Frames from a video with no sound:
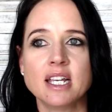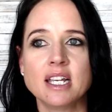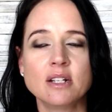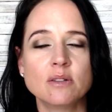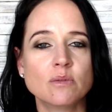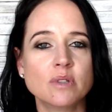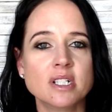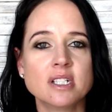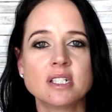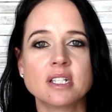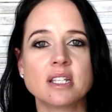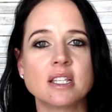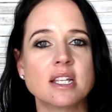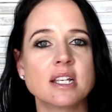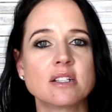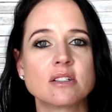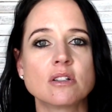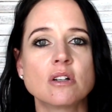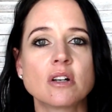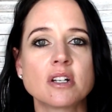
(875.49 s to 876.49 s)
In winter,
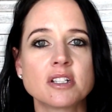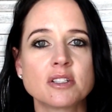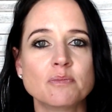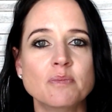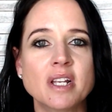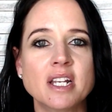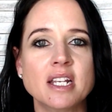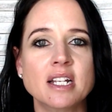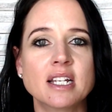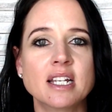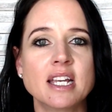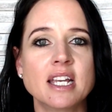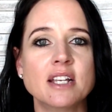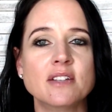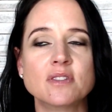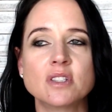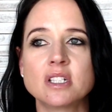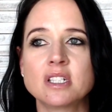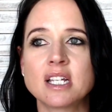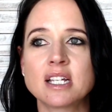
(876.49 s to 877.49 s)
there's not as many
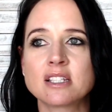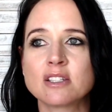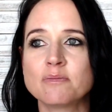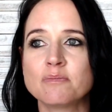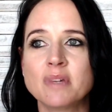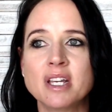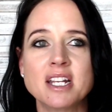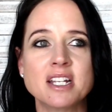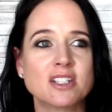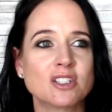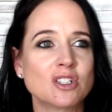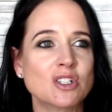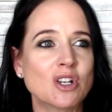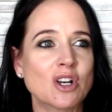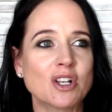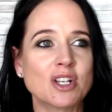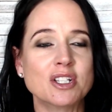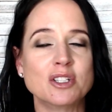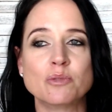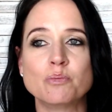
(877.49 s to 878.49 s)
leaves. It doesn't mean it's
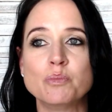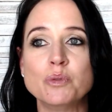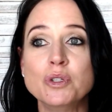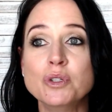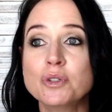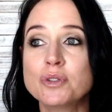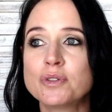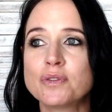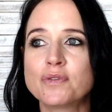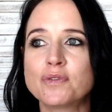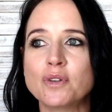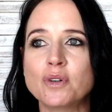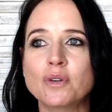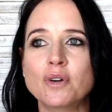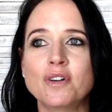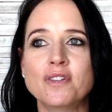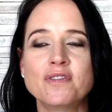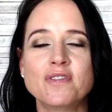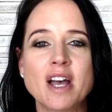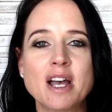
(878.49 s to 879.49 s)
not as
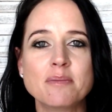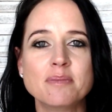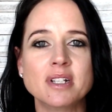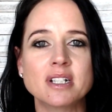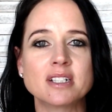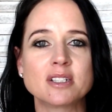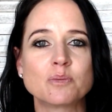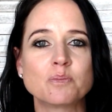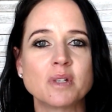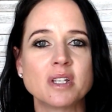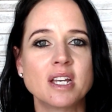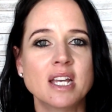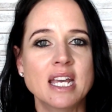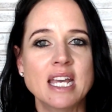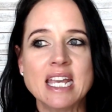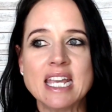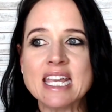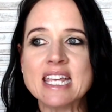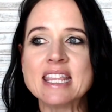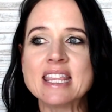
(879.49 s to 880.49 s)
beautiful or fabulous, but
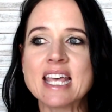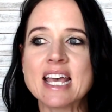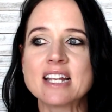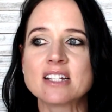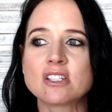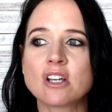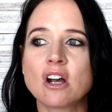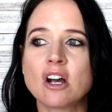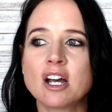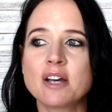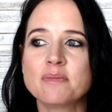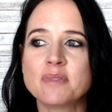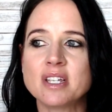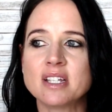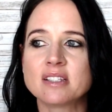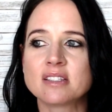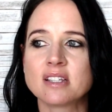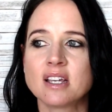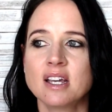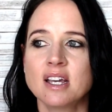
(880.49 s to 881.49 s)
in that time,
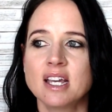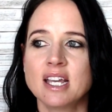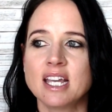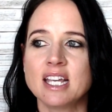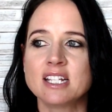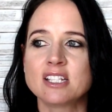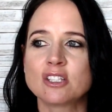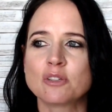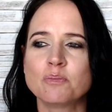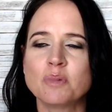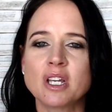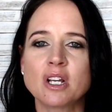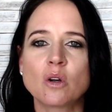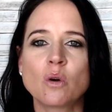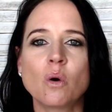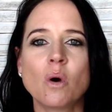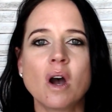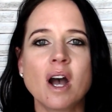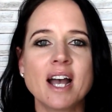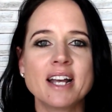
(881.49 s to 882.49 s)
it's a
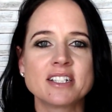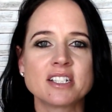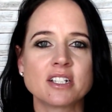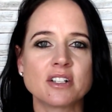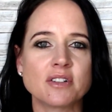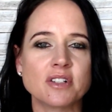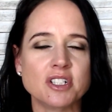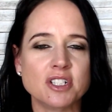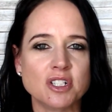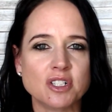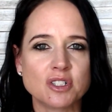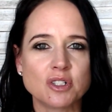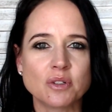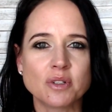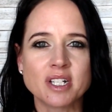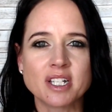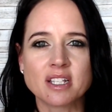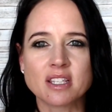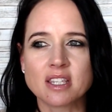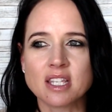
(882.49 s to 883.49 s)
bit quieter and you're
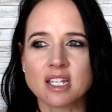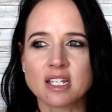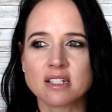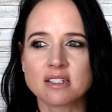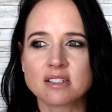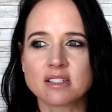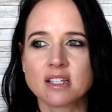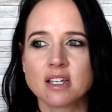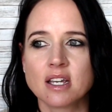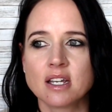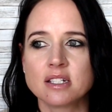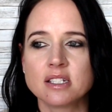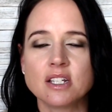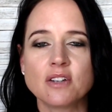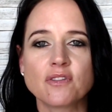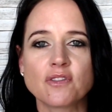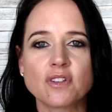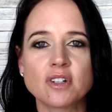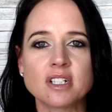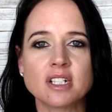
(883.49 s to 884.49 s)
doing things
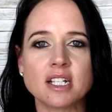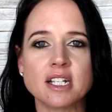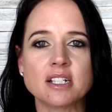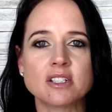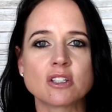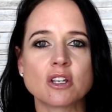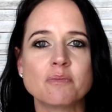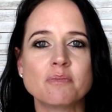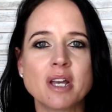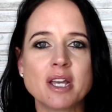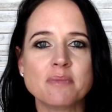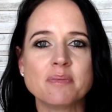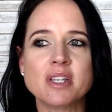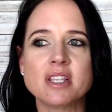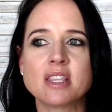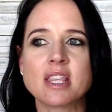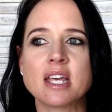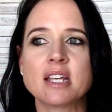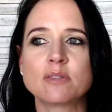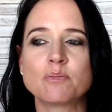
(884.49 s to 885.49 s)
differently. So
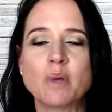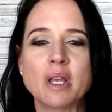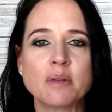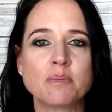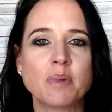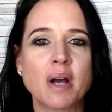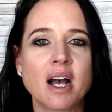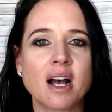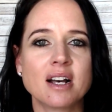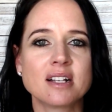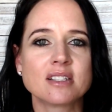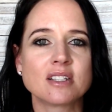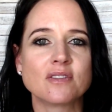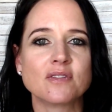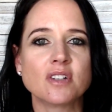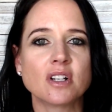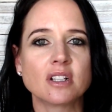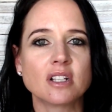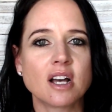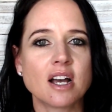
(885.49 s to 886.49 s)
maybe there's been parts
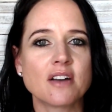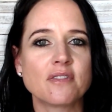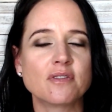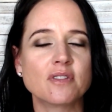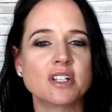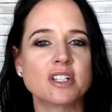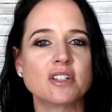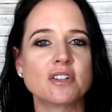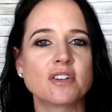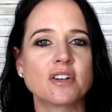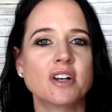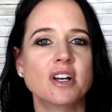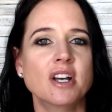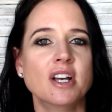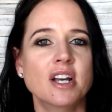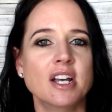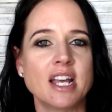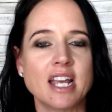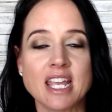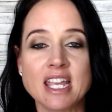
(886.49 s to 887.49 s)
of your life when you're
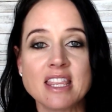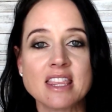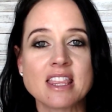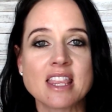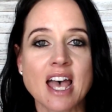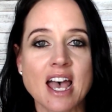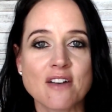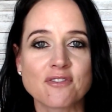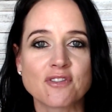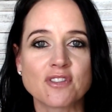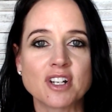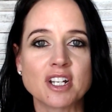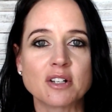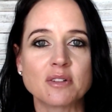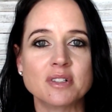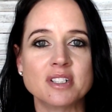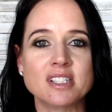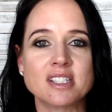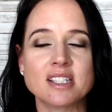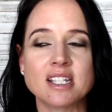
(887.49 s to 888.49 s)
in that
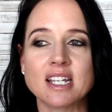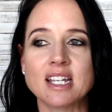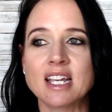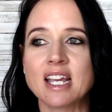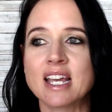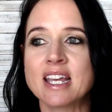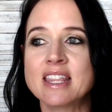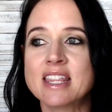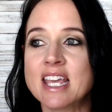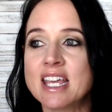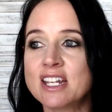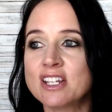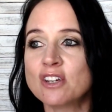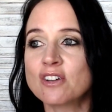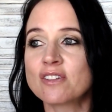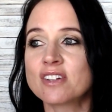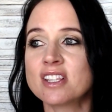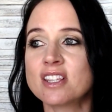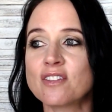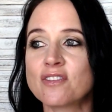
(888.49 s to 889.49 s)
frequency, and then
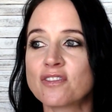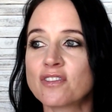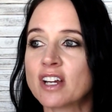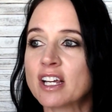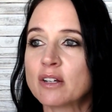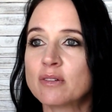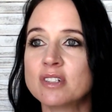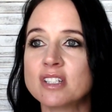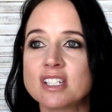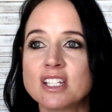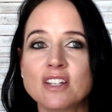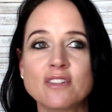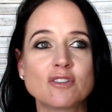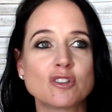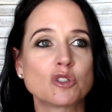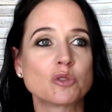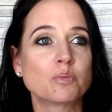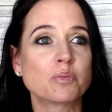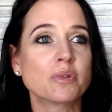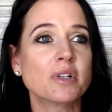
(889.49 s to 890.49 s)
you're in the frequency
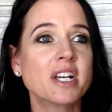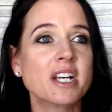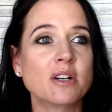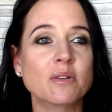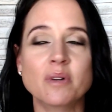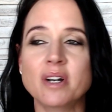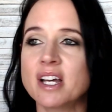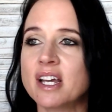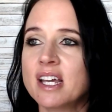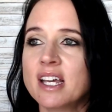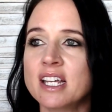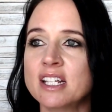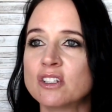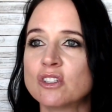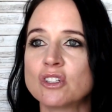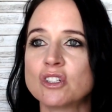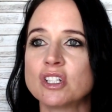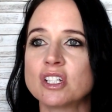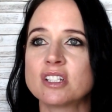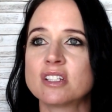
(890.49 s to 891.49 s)
of spring where
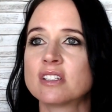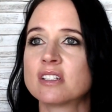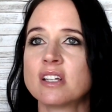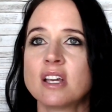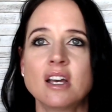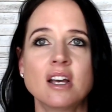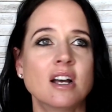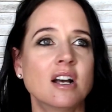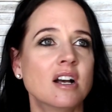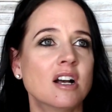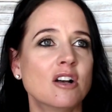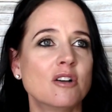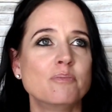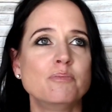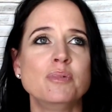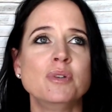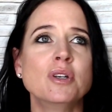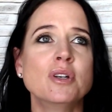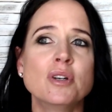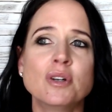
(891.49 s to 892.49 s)
it's just
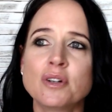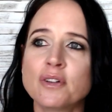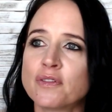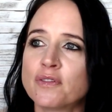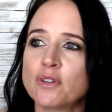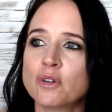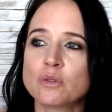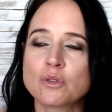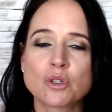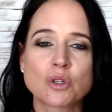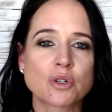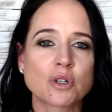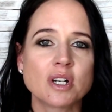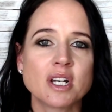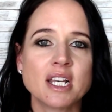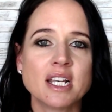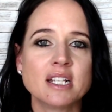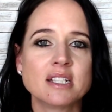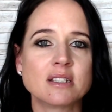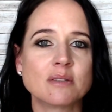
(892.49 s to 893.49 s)
beautiful
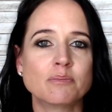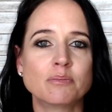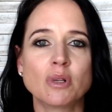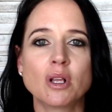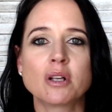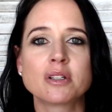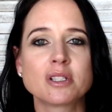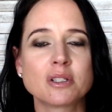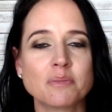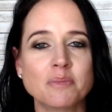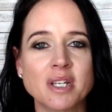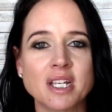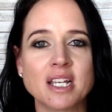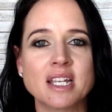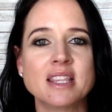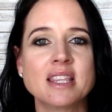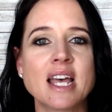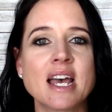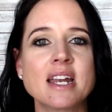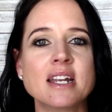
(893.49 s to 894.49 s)
trees and
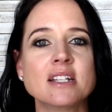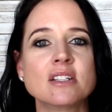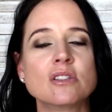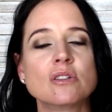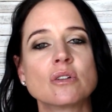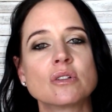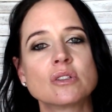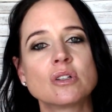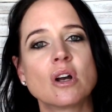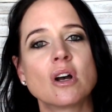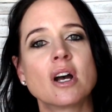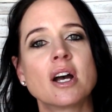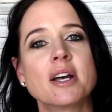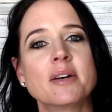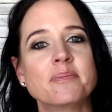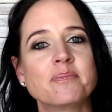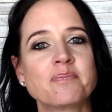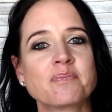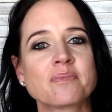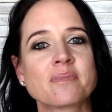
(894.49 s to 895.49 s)
blossoming, and that is your
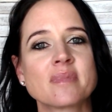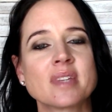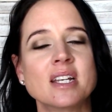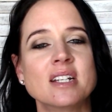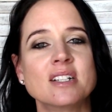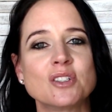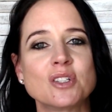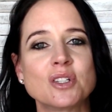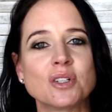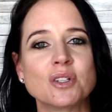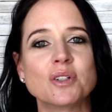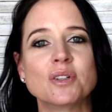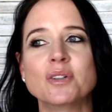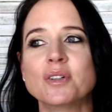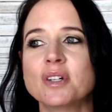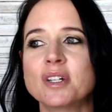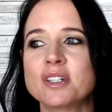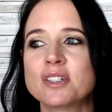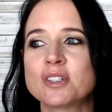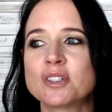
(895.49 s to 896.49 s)
time
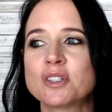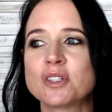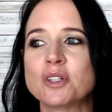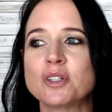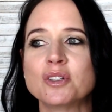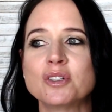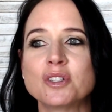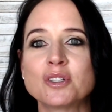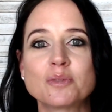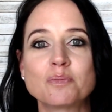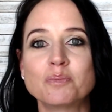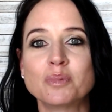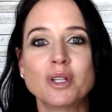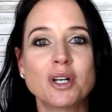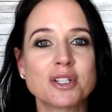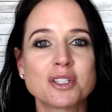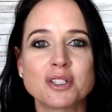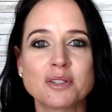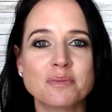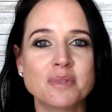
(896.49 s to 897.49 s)
to to just
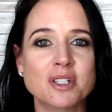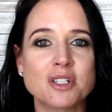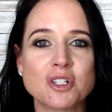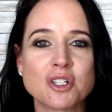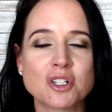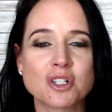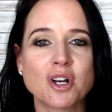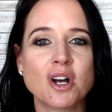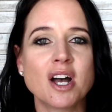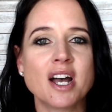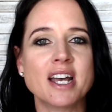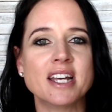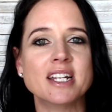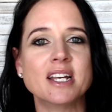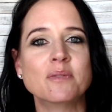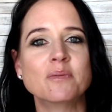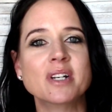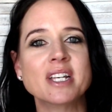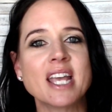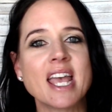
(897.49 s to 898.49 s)
blossom and
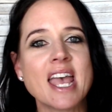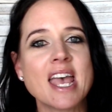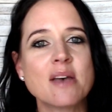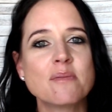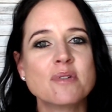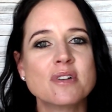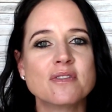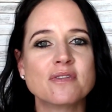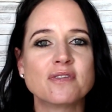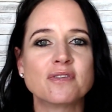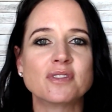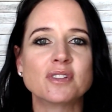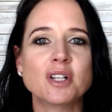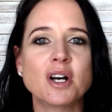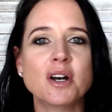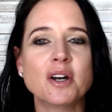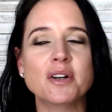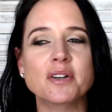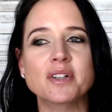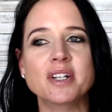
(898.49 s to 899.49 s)
shine, and we ebb and
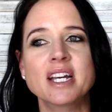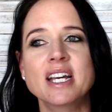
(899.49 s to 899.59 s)
flow.